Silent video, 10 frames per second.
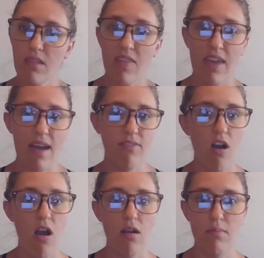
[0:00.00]
they have
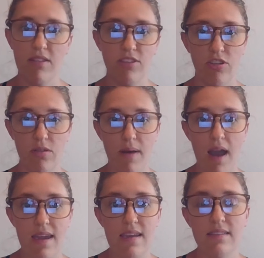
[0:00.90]
long, muscular
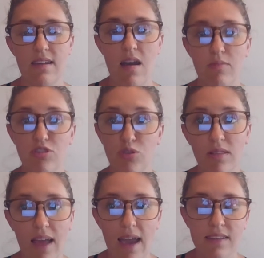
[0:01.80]
bodies with short
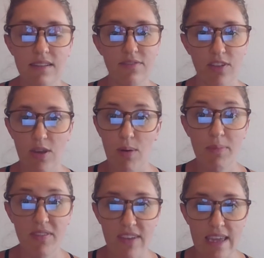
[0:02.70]
legs and fully
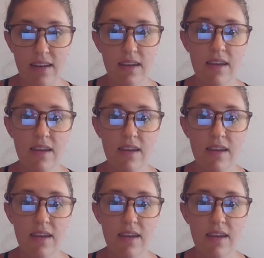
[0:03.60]
webbed feet.